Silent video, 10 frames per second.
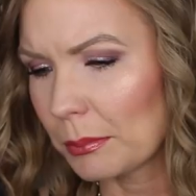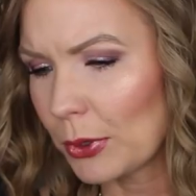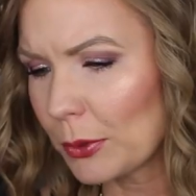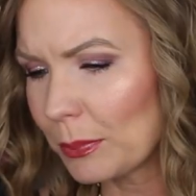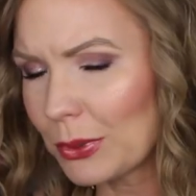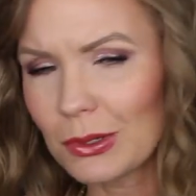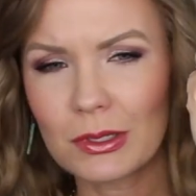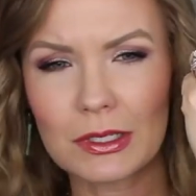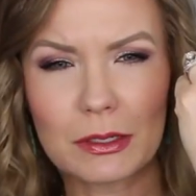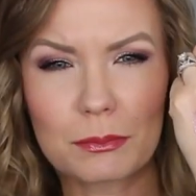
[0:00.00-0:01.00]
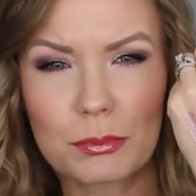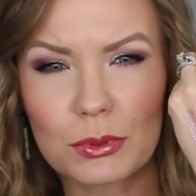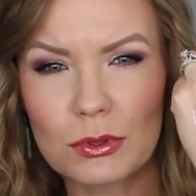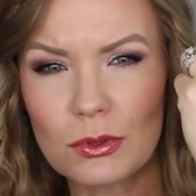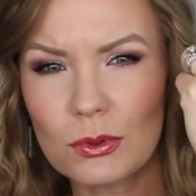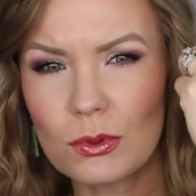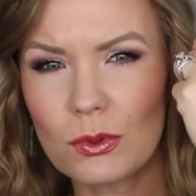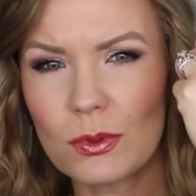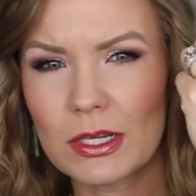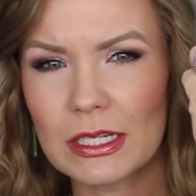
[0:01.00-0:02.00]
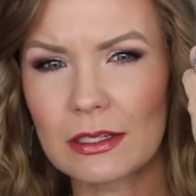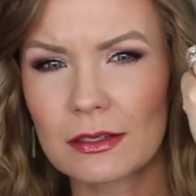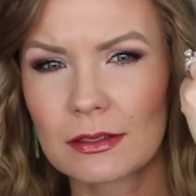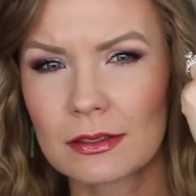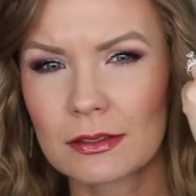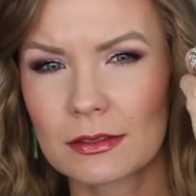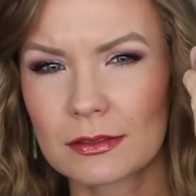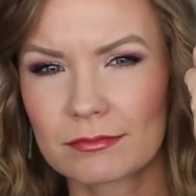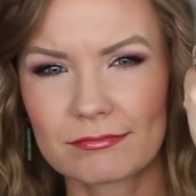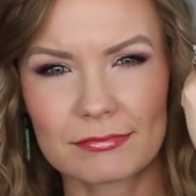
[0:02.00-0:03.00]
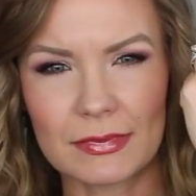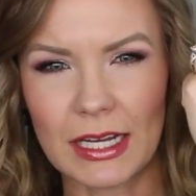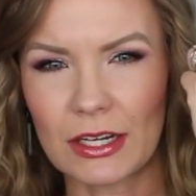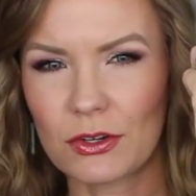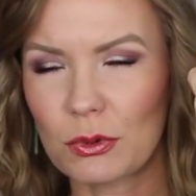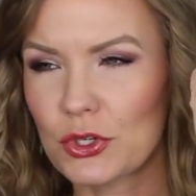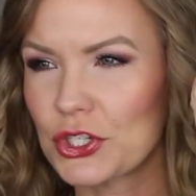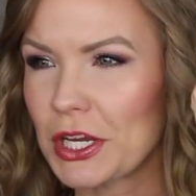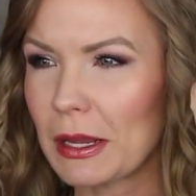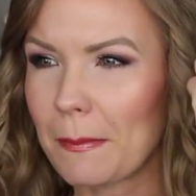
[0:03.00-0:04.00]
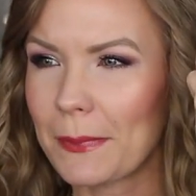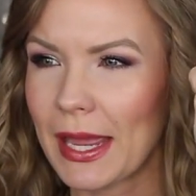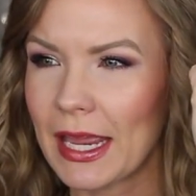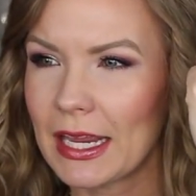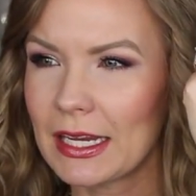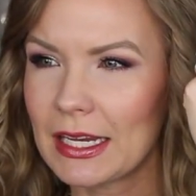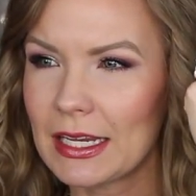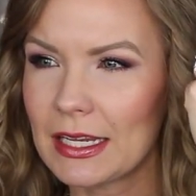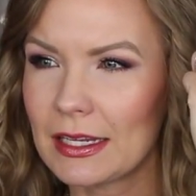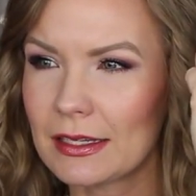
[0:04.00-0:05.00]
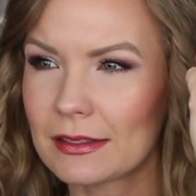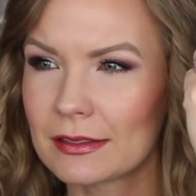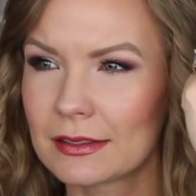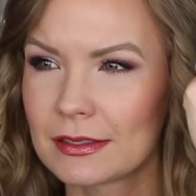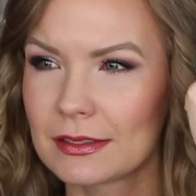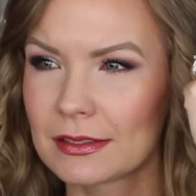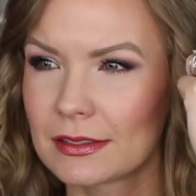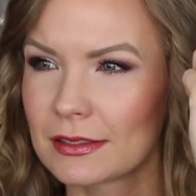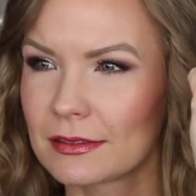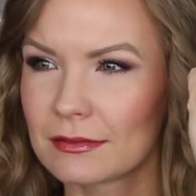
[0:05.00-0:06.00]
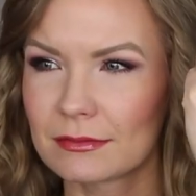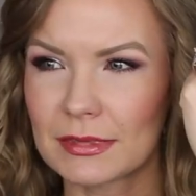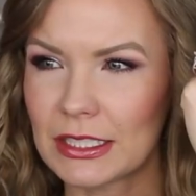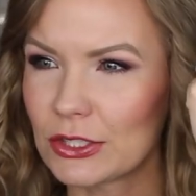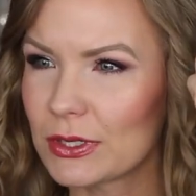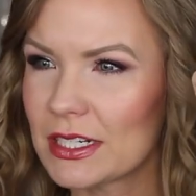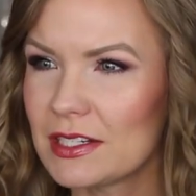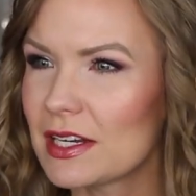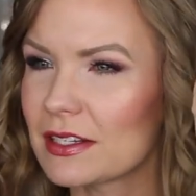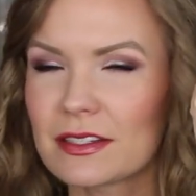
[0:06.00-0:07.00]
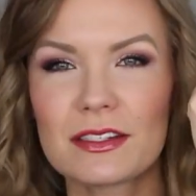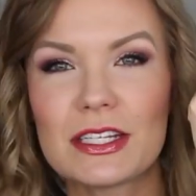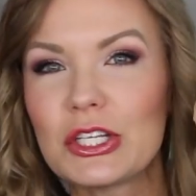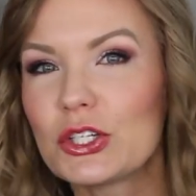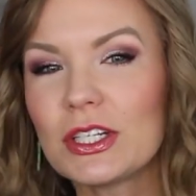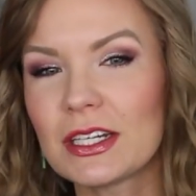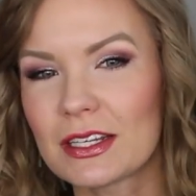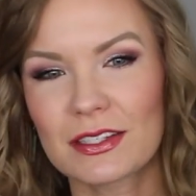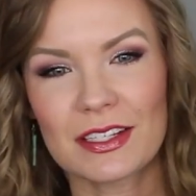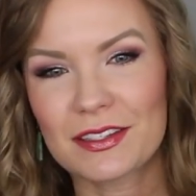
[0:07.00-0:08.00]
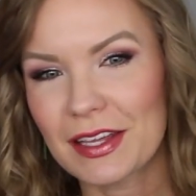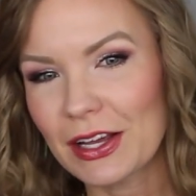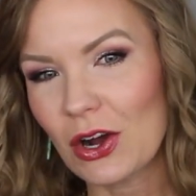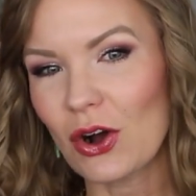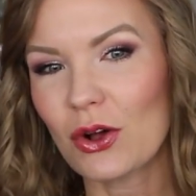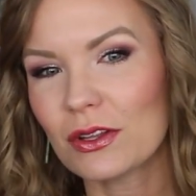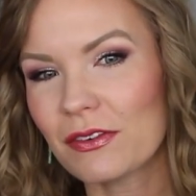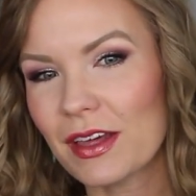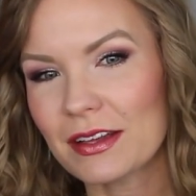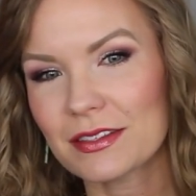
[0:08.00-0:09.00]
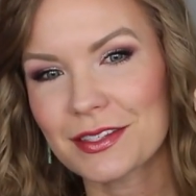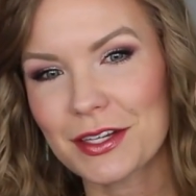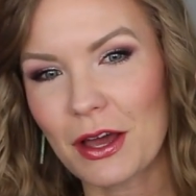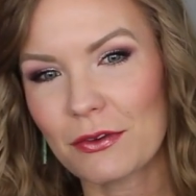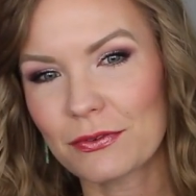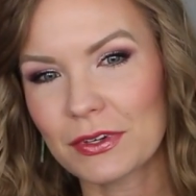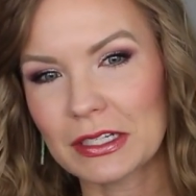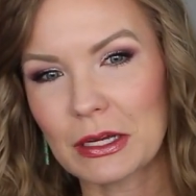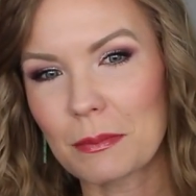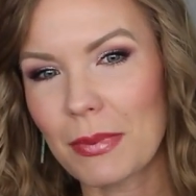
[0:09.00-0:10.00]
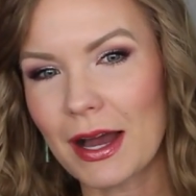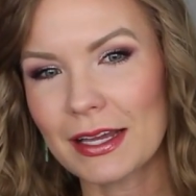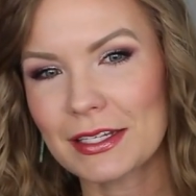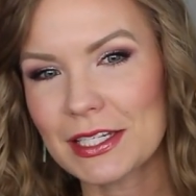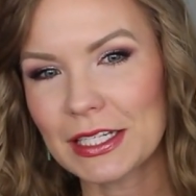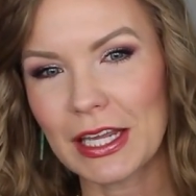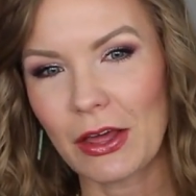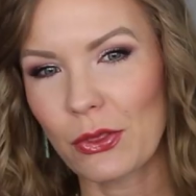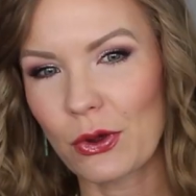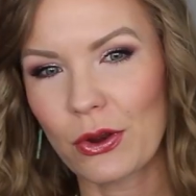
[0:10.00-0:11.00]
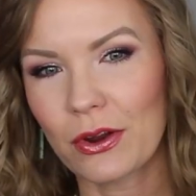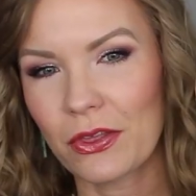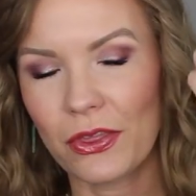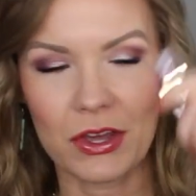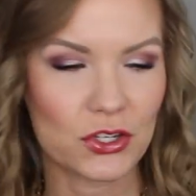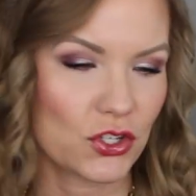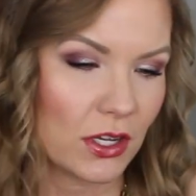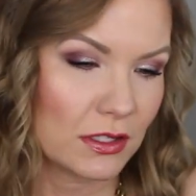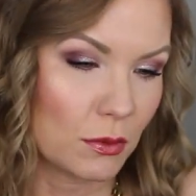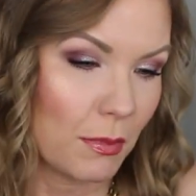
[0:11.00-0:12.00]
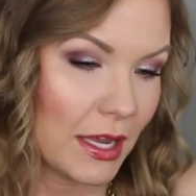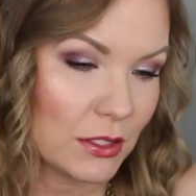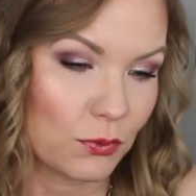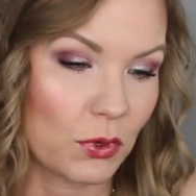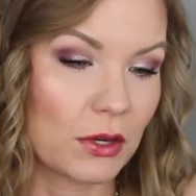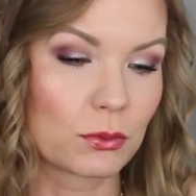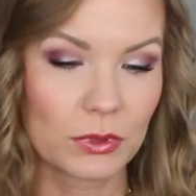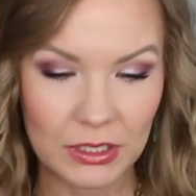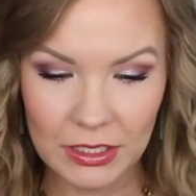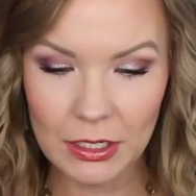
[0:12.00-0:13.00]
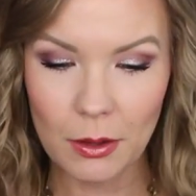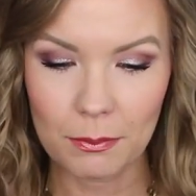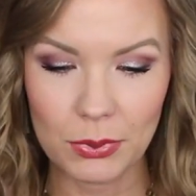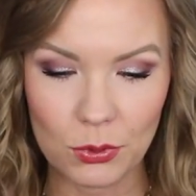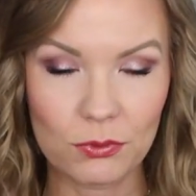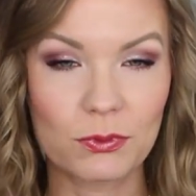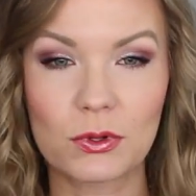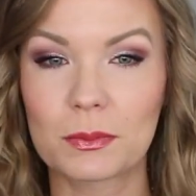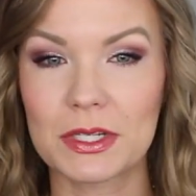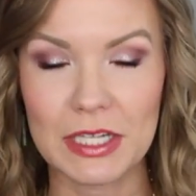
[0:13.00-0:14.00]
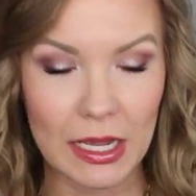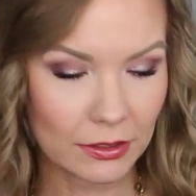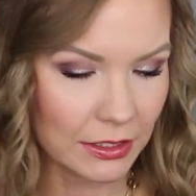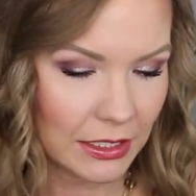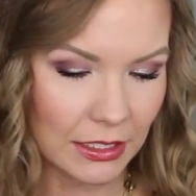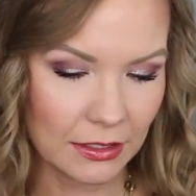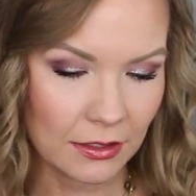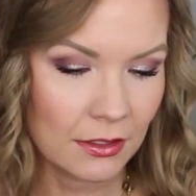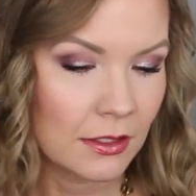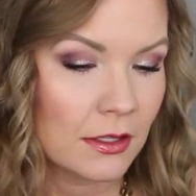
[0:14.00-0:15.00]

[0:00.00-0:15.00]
purple and blue and, I don't know, champagne iridescenty goodness. It's like all of that stuff combined together that just makes for a really beautiful metallic